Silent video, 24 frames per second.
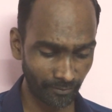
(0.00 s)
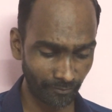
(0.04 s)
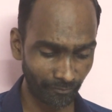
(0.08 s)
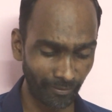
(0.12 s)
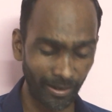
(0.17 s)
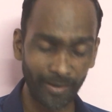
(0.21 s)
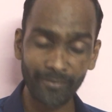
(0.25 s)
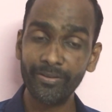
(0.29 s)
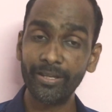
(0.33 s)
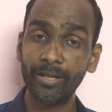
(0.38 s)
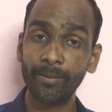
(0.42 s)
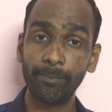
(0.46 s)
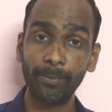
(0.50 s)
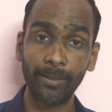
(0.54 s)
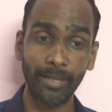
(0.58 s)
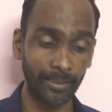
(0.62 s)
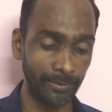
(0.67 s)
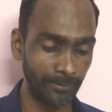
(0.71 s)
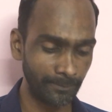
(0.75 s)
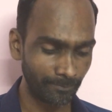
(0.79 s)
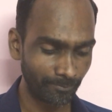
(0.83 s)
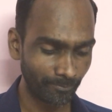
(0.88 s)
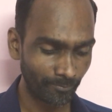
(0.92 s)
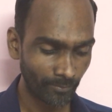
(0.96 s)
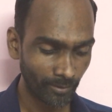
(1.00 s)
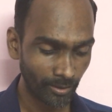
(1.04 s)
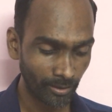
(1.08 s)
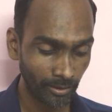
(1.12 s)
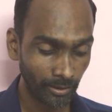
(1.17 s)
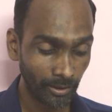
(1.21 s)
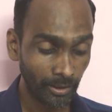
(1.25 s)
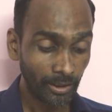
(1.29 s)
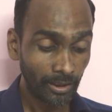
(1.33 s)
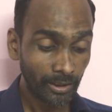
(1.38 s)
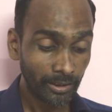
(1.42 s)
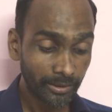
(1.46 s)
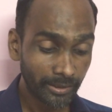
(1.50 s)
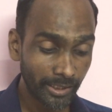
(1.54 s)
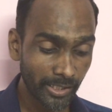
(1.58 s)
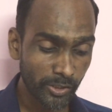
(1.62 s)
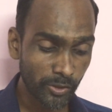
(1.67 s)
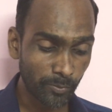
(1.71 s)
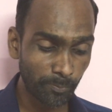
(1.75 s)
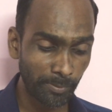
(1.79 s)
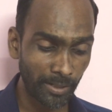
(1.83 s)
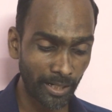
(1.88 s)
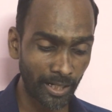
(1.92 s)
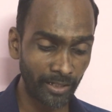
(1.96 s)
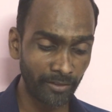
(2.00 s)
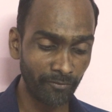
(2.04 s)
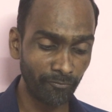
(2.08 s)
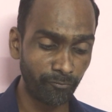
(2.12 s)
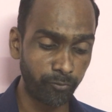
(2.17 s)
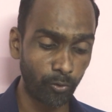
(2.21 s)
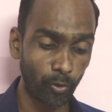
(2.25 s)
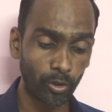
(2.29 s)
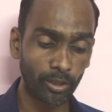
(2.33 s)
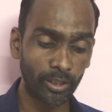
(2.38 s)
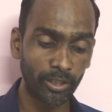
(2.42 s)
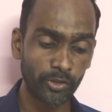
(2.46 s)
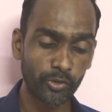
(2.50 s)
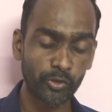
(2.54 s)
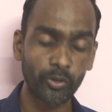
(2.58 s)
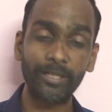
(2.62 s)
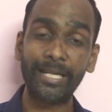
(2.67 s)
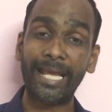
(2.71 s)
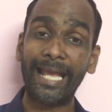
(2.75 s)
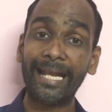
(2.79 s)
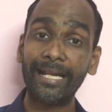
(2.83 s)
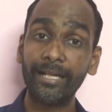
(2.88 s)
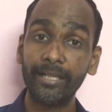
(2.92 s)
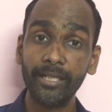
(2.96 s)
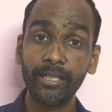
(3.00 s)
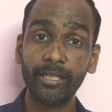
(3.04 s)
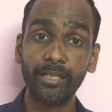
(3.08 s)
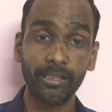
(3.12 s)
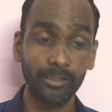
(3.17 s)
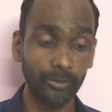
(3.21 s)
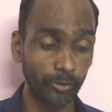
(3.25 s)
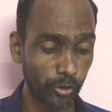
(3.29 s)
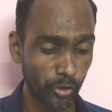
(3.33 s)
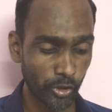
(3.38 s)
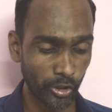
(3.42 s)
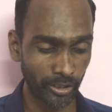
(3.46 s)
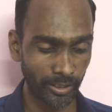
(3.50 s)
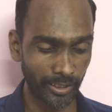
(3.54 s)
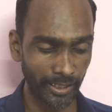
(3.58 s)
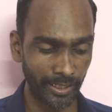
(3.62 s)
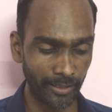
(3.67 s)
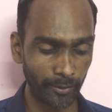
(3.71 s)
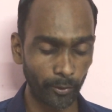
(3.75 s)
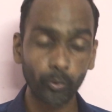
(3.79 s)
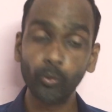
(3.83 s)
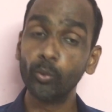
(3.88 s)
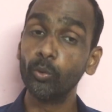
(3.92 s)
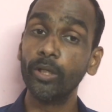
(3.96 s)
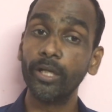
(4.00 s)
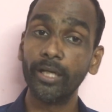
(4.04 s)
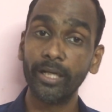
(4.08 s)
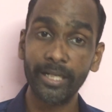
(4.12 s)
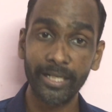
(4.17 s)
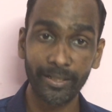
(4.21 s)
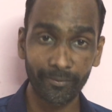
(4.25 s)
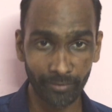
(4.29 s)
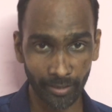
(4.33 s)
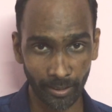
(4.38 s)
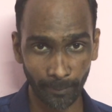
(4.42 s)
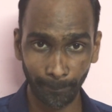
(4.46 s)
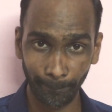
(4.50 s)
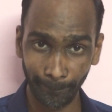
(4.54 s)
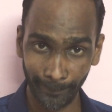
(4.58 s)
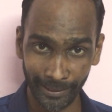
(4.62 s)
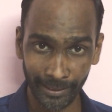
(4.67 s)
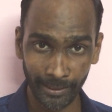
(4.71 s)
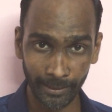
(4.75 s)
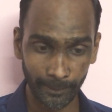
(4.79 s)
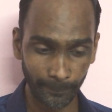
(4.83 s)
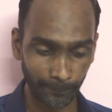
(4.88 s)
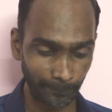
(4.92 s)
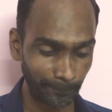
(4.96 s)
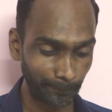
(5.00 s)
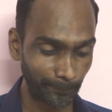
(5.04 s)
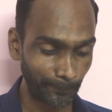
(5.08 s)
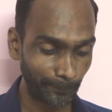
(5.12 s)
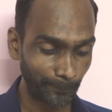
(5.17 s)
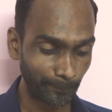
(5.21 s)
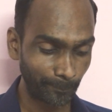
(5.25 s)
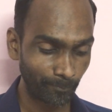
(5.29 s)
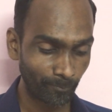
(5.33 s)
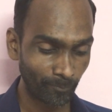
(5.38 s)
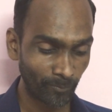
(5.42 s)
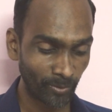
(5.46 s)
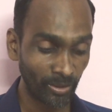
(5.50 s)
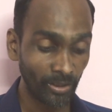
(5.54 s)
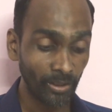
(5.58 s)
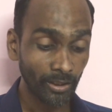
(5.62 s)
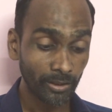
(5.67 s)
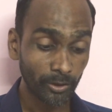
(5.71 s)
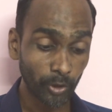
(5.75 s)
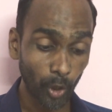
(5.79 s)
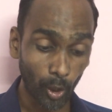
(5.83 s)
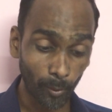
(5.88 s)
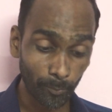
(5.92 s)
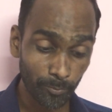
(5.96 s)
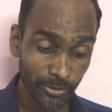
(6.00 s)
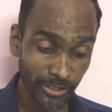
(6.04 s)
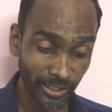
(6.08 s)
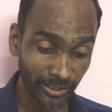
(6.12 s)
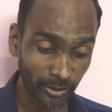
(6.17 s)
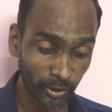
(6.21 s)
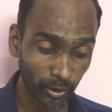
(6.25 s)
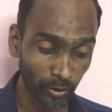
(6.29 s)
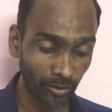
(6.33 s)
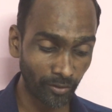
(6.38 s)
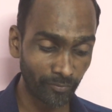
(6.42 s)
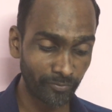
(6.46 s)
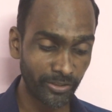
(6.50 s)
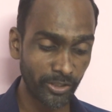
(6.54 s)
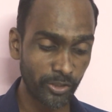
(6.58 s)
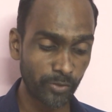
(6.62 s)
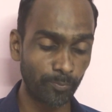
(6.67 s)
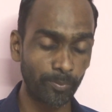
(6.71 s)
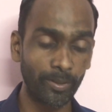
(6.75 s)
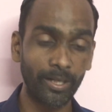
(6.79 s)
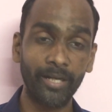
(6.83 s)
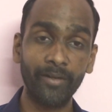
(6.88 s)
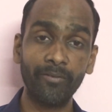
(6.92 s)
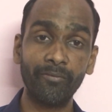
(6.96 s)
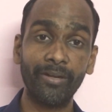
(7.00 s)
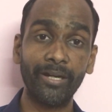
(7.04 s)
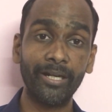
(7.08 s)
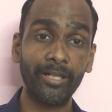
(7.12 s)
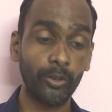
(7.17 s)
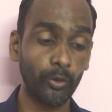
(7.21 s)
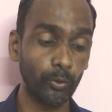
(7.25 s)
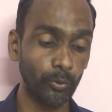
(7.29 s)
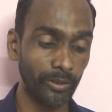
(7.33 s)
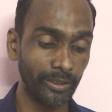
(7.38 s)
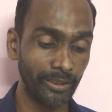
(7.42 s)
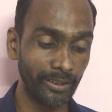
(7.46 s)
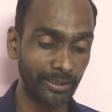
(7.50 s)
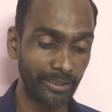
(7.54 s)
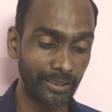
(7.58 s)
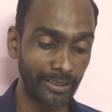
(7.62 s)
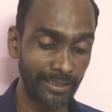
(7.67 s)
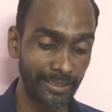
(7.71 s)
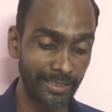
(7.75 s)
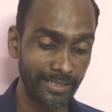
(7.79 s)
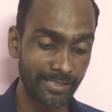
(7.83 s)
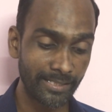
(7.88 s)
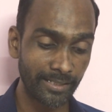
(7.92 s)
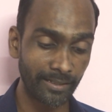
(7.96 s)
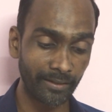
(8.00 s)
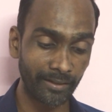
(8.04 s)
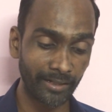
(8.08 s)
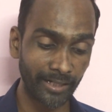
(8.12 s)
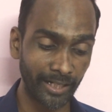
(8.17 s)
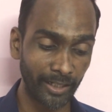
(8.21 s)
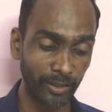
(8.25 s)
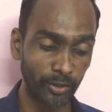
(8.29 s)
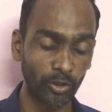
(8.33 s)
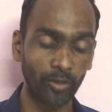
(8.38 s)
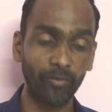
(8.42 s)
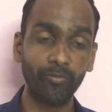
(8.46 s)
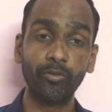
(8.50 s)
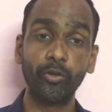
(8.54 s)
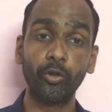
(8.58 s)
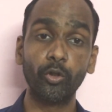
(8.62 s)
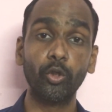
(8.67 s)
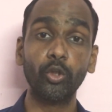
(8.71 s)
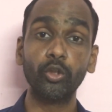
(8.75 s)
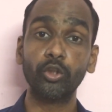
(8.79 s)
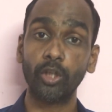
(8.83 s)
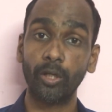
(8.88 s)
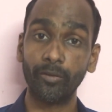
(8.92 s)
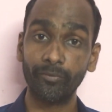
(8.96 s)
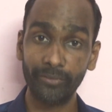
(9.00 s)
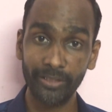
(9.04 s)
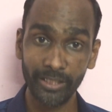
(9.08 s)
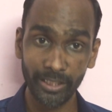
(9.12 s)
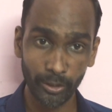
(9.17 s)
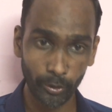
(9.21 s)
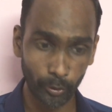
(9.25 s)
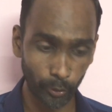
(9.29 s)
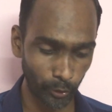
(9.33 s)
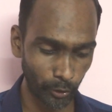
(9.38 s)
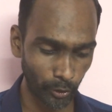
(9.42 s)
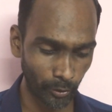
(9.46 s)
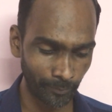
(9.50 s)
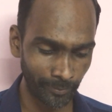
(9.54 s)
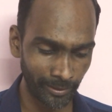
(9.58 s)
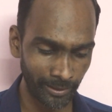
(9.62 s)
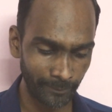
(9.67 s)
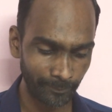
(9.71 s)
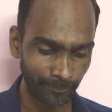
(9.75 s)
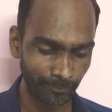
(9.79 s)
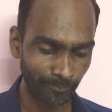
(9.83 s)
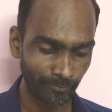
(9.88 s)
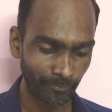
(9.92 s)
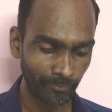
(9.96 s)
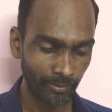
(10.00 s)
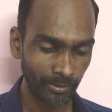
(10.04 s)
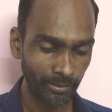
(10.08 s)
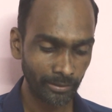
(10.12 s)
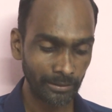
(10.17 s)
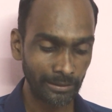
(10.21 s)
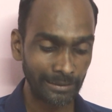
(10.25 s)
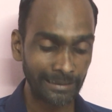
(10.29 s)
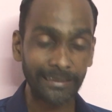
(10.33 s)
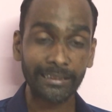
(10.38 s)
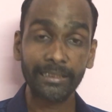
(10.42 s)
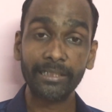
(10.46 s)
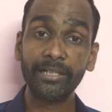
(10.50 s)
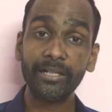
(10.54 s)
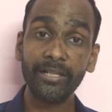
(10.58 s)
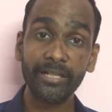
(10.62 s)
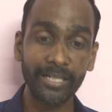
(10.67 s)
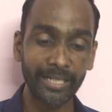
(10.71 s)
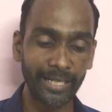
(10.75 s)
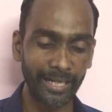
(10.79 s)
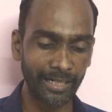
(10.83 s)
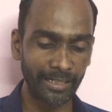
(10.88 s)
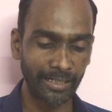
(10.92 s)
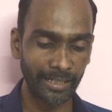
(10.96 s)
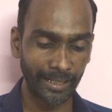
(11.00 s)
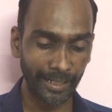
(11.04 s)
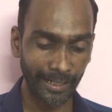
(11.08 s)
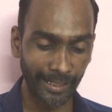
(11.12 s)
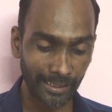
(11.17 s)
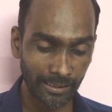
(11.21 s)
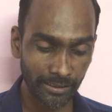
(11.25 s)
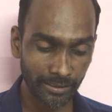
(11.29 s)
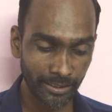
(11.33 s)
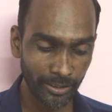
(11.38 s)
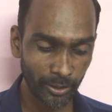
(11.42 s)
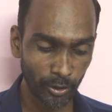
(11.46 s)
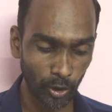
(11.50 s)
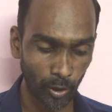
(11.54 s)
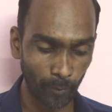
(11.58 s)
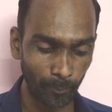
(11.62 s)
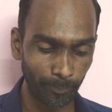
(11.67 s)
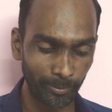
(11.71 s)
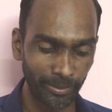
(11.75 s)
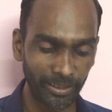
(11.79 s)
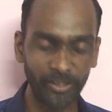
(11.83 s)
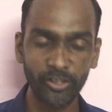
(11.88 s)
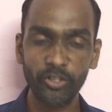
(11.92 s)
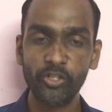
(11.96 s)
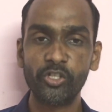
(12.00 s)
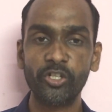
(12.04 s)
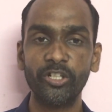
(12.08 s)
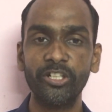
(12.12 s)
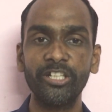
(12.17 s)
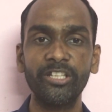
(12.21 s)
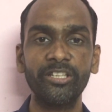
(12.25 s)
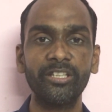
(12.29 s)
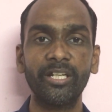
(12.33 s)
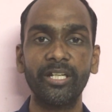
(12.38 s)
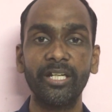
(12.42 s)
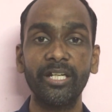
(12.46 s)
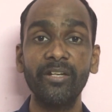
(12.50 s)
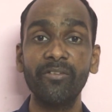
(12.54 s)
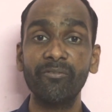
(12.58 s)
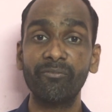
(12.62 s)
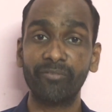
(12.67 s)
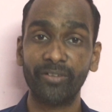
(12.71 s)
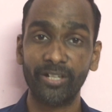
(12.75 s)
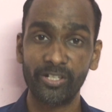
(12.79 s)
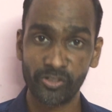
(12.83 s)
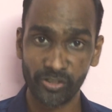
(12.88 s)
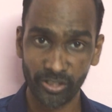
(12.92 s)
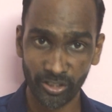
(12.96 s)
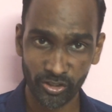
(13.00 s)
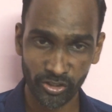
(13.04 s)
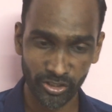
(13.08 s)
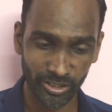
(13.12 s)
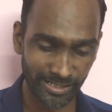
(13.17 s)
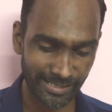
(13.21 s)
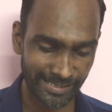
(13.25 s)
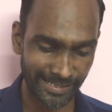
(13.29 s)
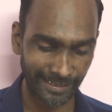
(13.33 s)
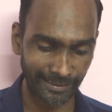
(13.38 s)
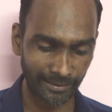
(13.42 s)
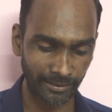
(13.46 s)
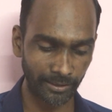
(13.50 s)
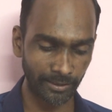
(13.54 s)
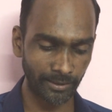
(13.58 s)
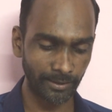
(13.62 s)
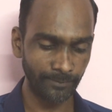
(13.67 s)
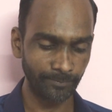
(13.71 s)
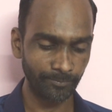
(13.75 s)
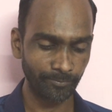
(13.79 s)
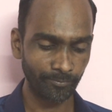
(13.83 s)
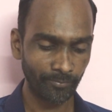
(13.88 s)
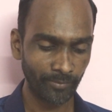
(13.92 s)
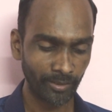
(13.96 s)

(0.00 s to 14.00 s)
5 year plan? This plan focused on agriculture and rural development. The objective of this plan were to increase the rate of growth of the economy, create healthy competition in the infrastructure sector,